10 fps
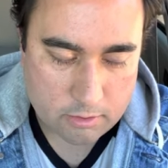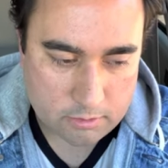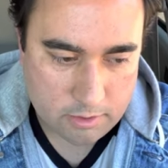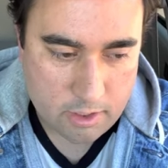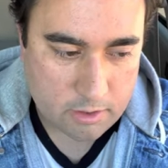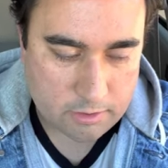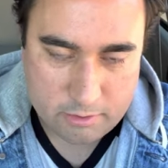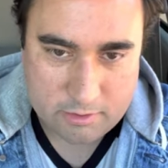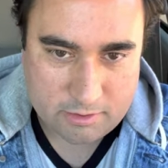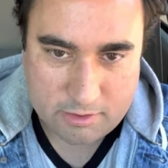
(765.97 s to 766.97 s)
Yeah,
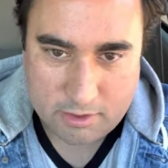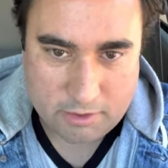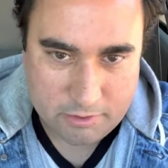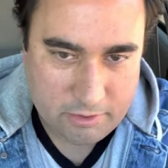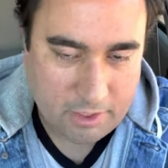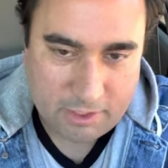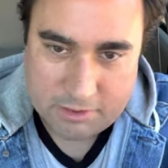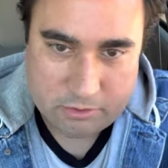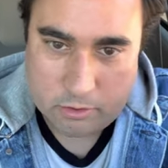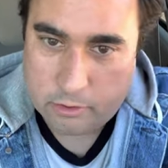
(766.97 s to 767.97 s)
you
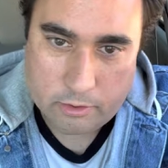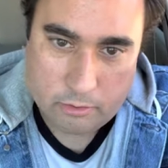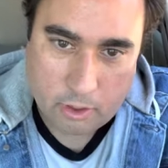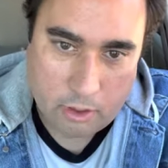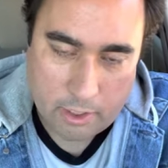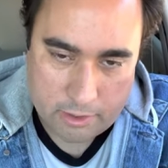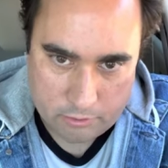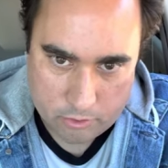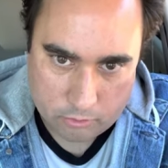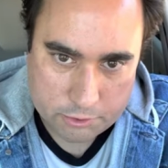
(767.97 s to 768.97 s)
guys know who you are and
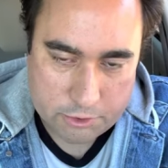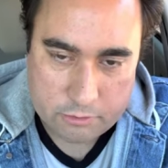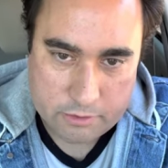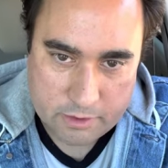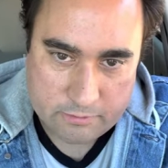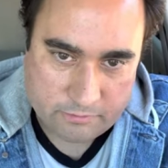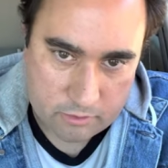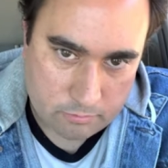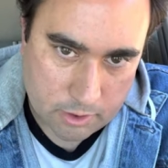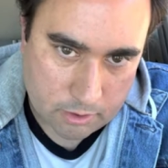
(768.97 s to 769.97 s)
you know what you did
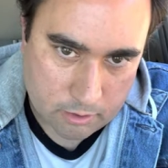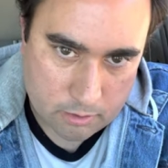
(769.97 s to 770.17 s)
for me.